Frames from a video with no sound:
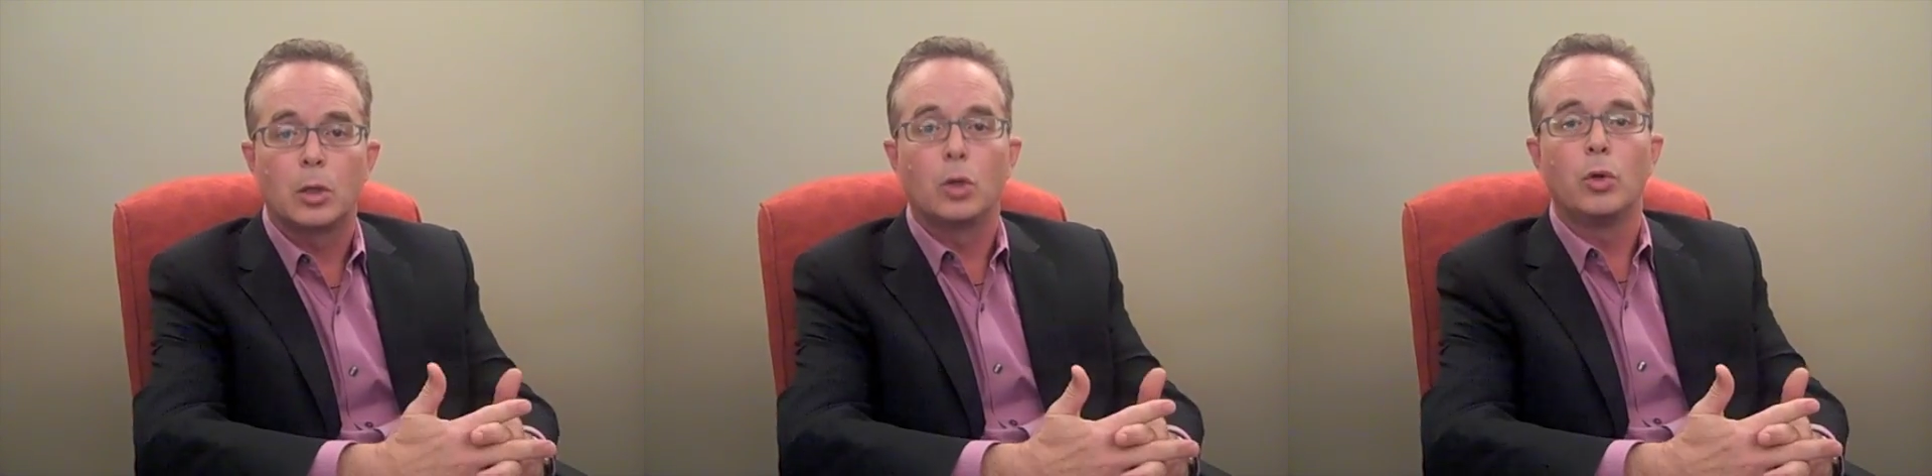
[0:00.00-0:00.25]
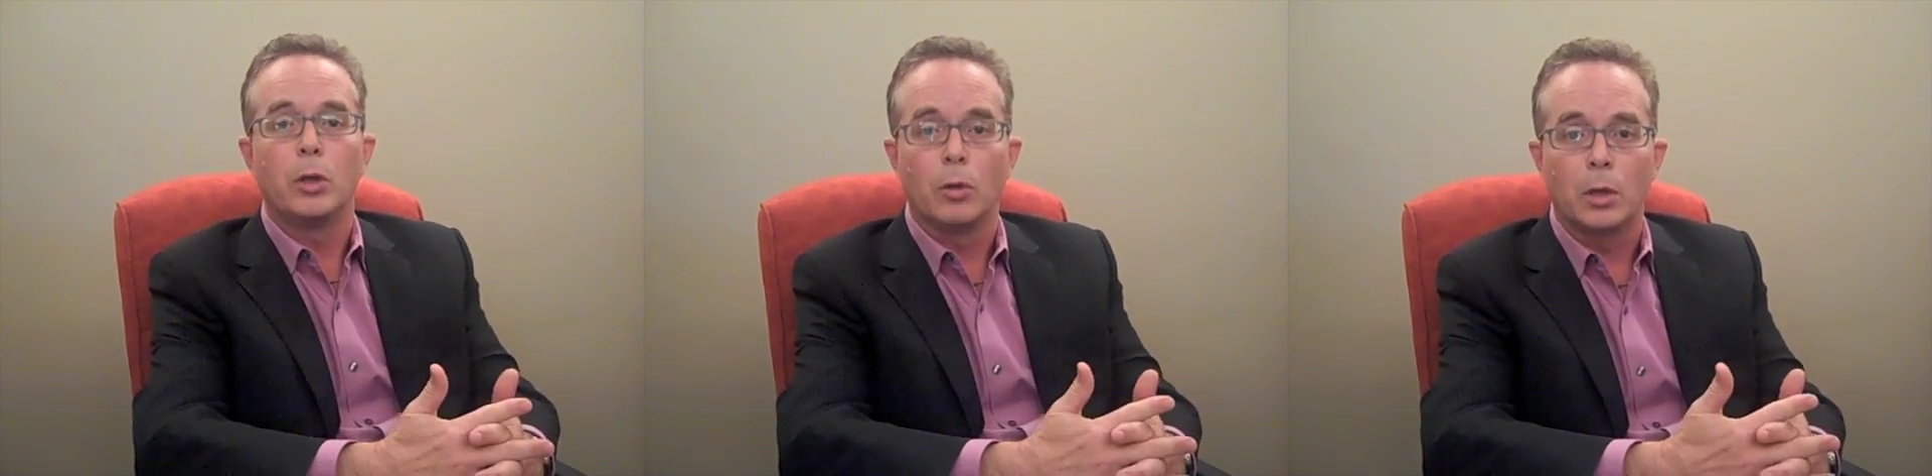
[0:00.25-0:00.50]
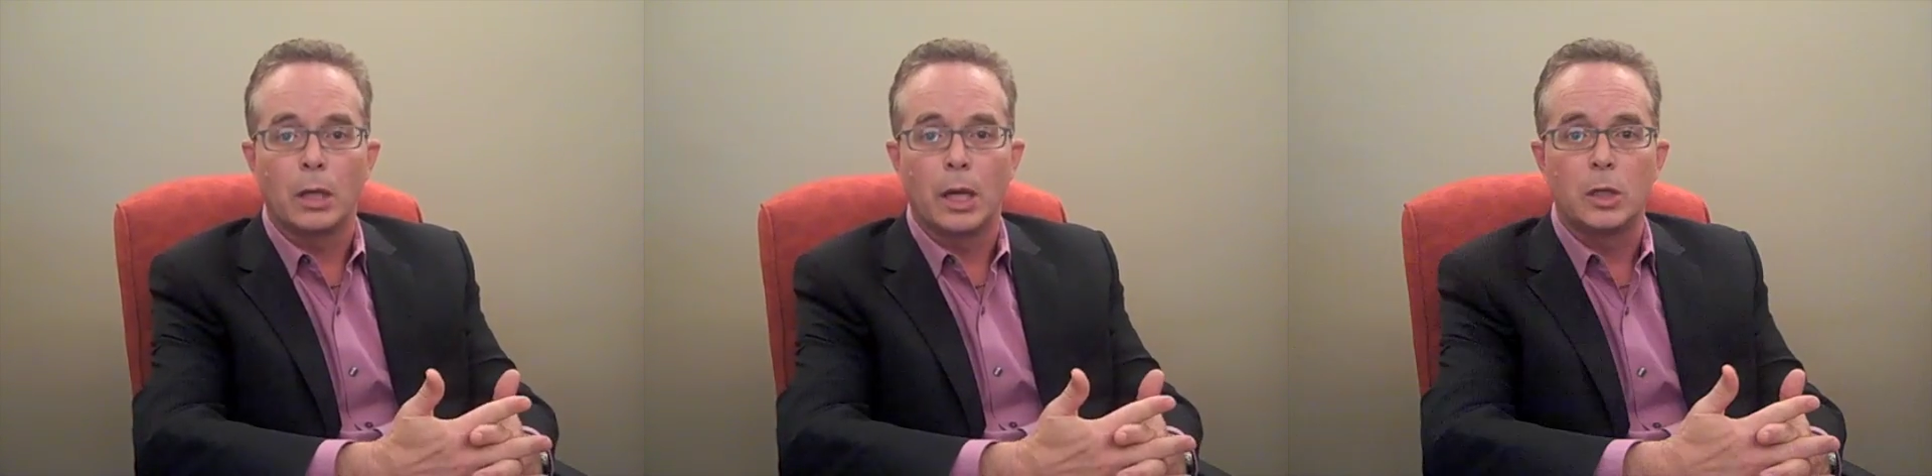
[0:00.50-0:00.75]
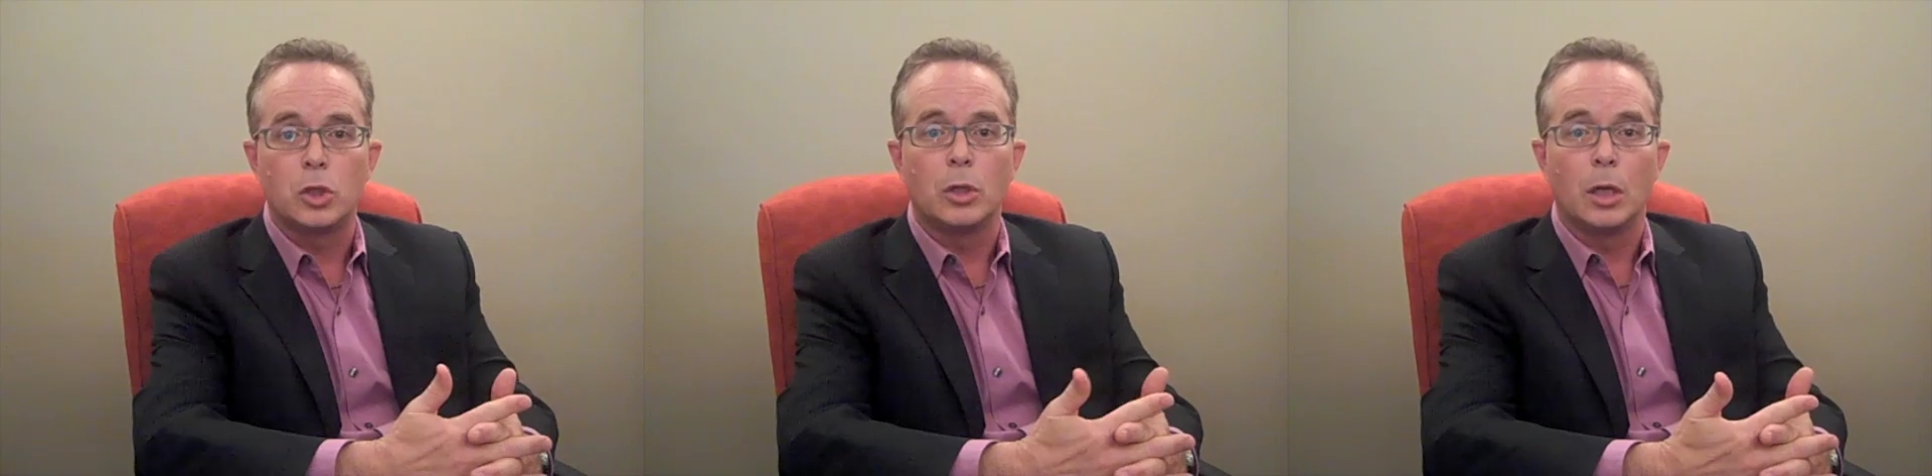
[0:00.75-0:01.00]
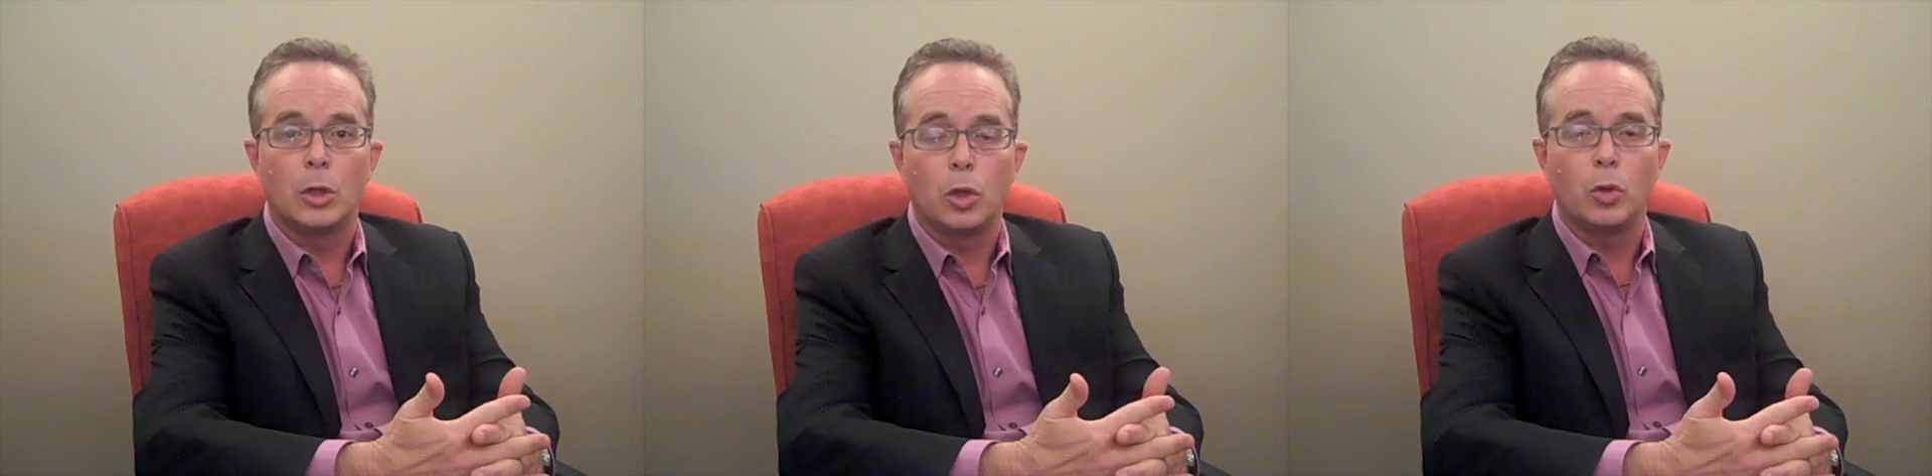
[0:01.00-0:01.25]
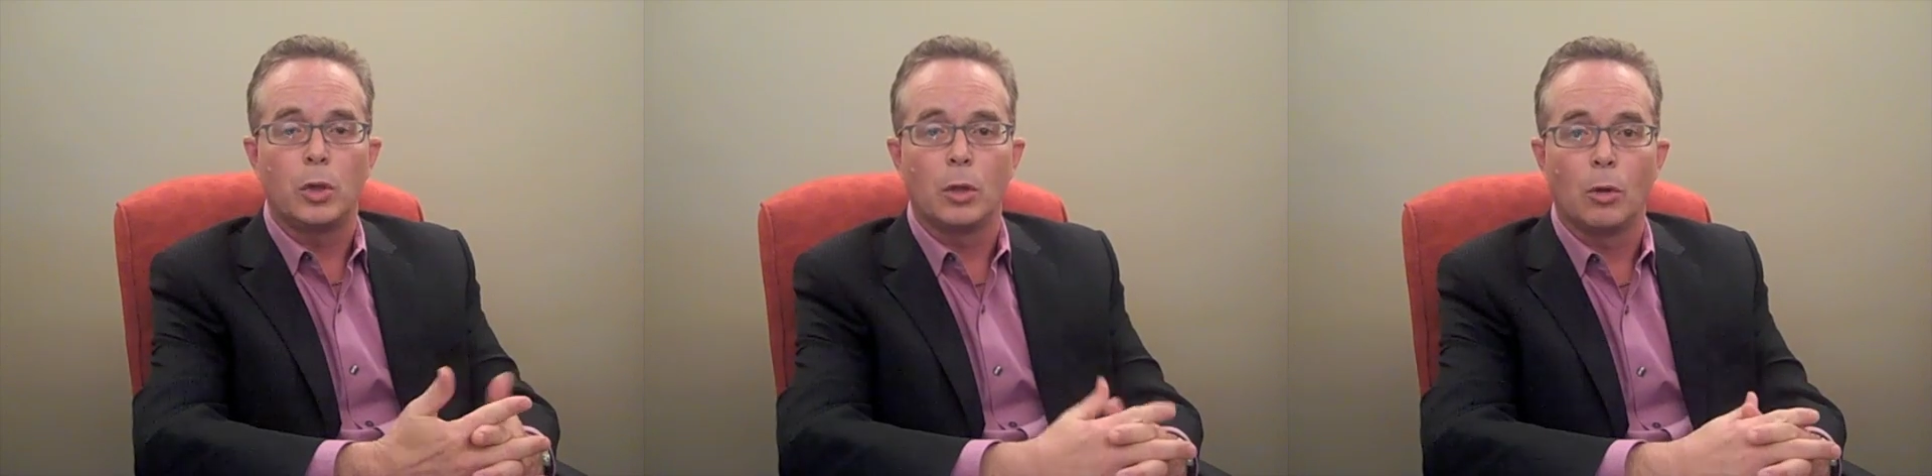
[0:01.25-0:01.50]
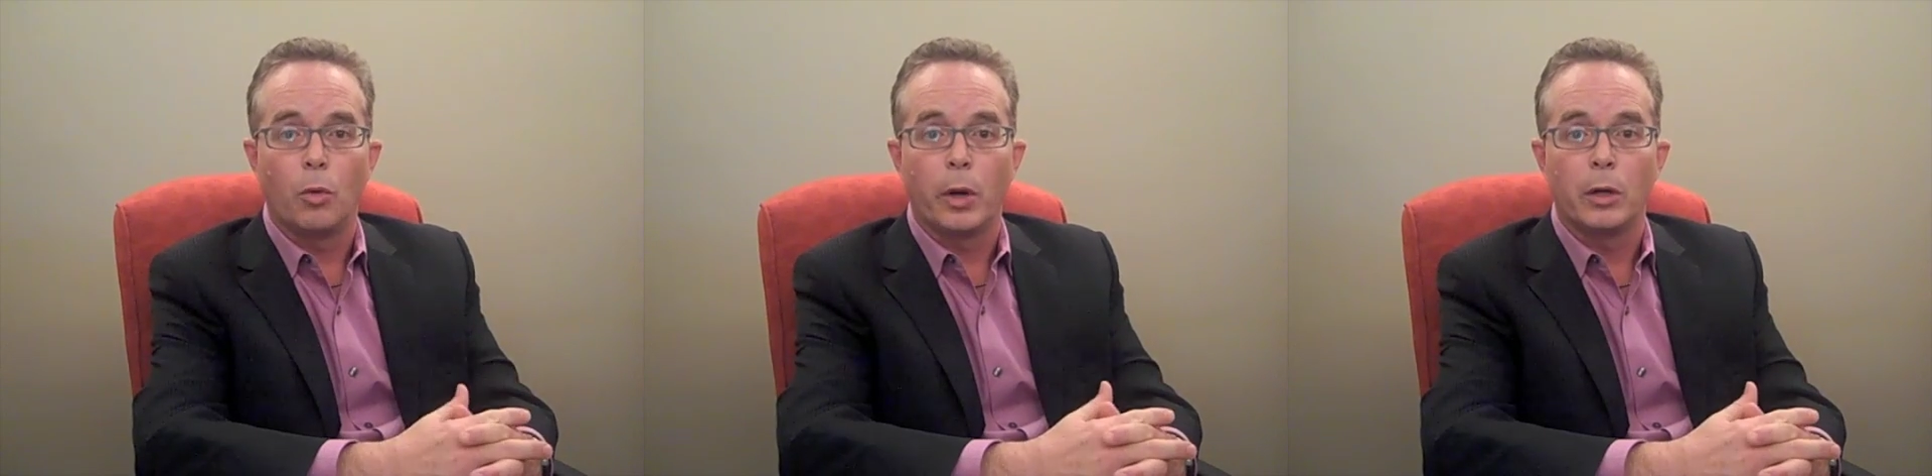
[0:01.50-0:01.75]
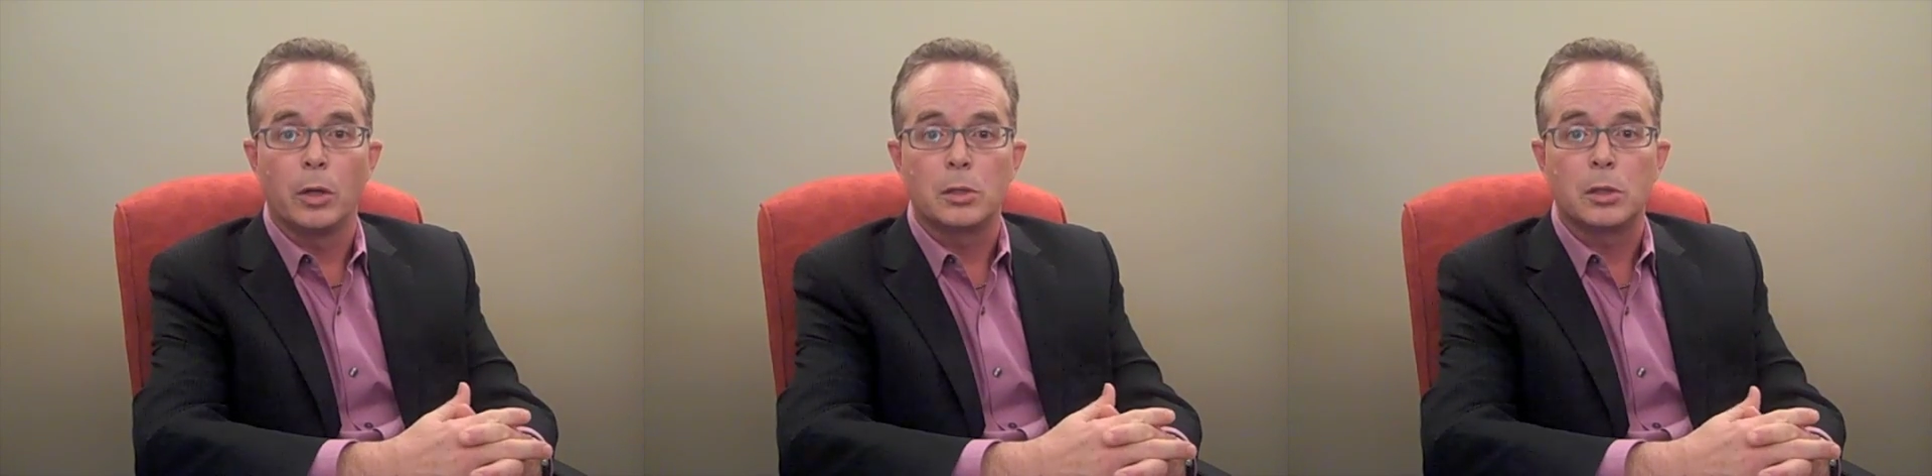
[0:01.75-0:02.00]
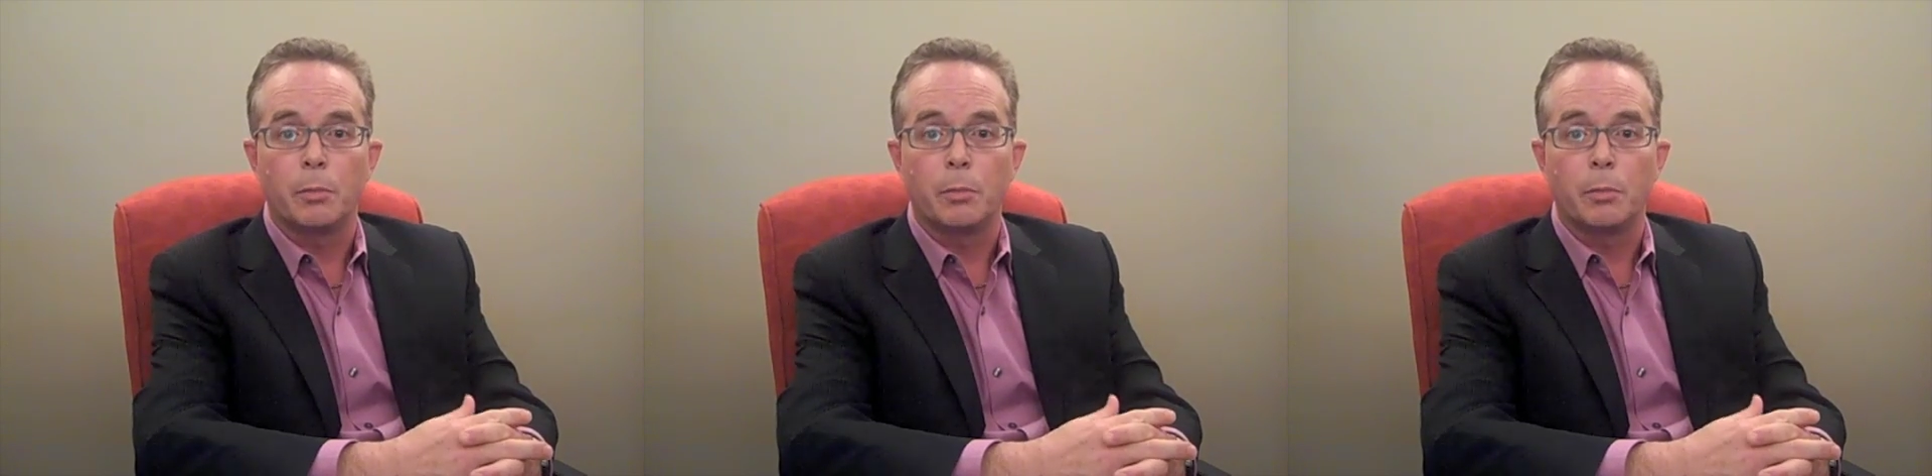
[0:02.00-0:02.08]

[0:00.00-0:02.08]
to your attention and to your awareness